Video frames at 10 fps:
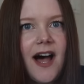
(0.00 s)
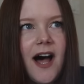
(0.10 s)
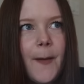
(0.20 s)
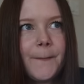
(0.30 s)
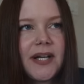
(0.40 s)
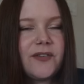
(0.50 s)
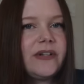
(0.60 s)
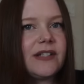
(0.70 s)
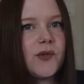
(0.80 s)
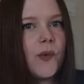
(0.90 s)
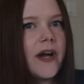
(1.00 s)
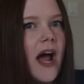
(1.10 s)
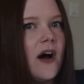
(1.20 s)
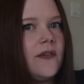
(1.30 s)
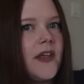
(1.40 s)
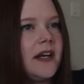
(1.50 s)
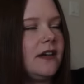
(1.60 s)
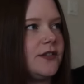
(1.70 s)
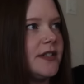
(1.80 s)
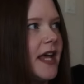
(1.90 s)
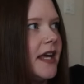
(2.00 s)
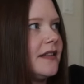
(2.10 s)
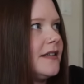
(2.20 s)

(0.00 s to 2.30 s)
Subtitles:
But if it doesn't work out, then I'll just hang